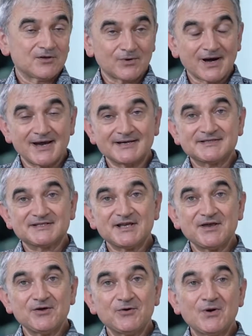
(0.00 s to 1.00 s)
Right.
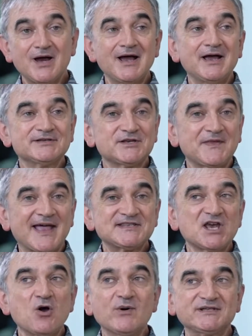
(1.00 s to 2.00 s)
So, uh, so that's
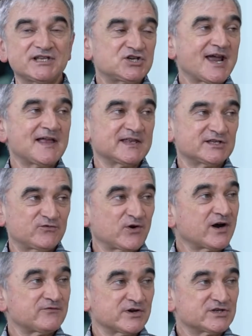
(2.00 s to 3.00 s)
always a challenge
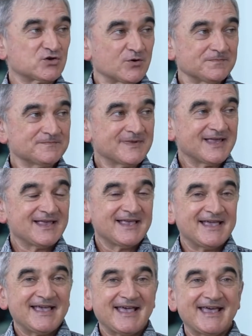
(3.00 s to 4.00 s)
for every school.
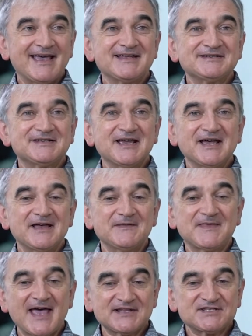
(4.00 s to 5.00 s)
And uh,
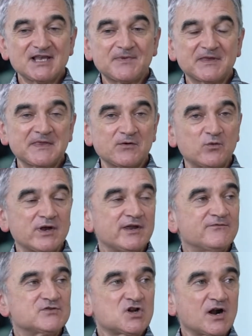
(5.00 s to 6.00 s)
that's something that
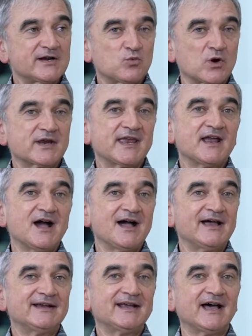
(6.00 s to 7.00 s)
we've started working
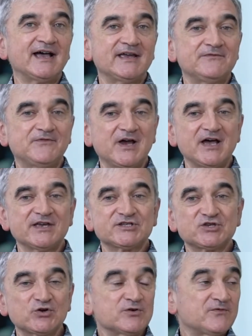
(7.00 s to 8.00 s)
on. I've uh,
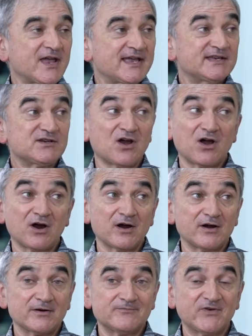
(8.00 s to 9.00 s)
surveyed
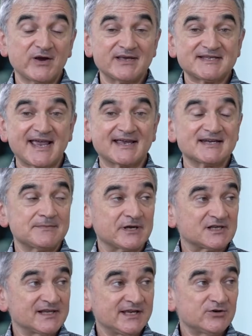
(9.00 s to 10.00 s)
our various
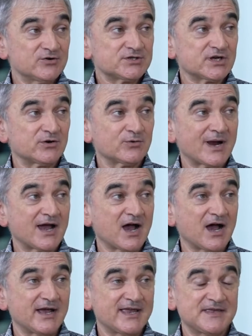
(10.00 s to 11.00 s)
academic leaders
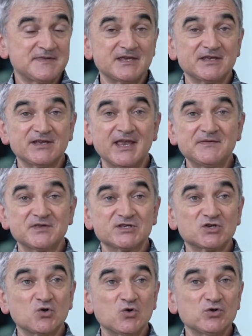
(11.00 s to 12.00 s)
in the, in the
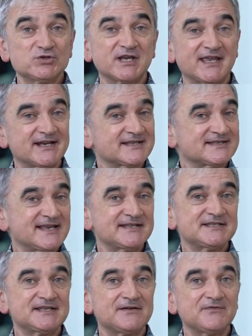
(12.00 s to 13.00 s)
schools to get a
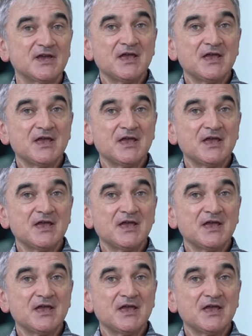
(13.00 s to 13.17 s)
sense of